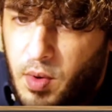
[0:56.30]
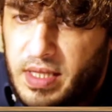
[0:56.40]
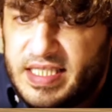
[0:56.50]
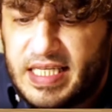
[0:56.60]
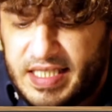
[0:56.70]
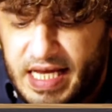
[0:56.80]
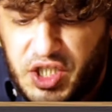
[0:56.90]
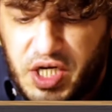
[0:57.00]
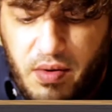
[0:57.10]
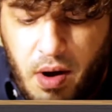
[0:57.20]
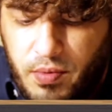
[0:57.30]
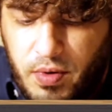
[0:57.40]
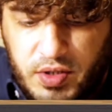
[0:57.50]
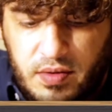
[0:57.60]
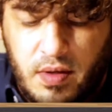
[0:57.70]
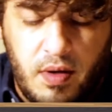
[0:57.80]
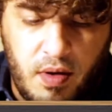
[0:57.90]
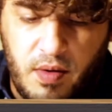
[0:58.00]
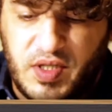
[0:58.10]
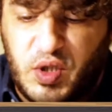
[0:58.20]
well, as I said, Shirov was
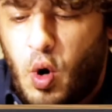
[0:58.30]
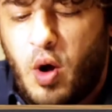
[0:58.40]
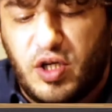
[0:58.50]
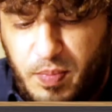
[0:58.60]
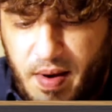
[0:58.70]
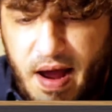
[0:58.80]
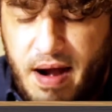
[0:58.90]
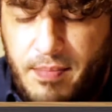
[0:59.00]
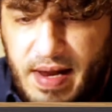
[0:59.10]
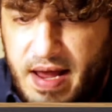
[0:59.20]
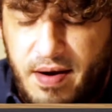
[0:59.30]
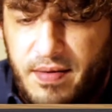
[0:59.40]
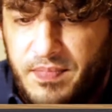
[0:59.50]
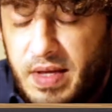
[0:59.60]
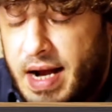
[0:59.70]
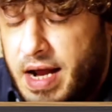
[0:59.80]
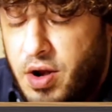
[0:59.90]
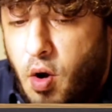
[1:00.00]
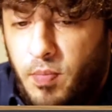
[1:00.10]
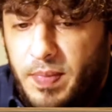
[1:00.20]
the strongest player that I
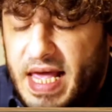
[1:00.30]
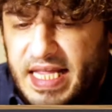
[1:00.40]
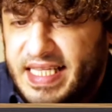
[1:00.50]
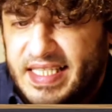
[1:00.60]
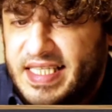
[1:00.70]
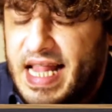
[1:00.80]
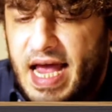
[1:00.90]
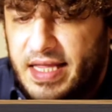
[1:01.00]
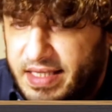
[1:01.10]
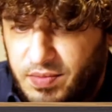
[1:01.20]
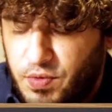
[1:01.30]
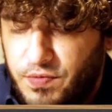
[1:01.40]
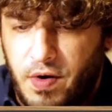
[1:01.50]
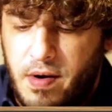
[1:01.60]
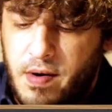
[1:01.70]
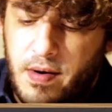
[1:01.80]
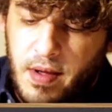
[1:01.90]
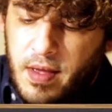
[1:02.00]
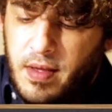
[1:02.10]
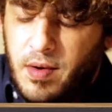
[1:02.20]
know playing this line, this move
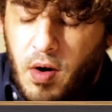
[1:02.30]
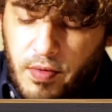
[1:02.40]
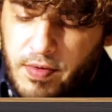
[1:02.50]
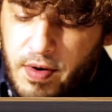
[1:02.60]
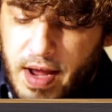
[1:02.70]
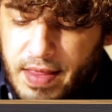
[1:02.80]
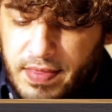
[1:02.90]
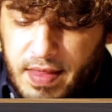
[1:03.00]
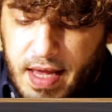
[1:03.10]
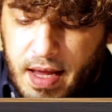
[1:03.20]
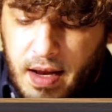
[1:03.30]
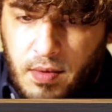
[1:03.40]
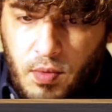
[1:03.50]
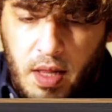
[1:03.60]
order. And then,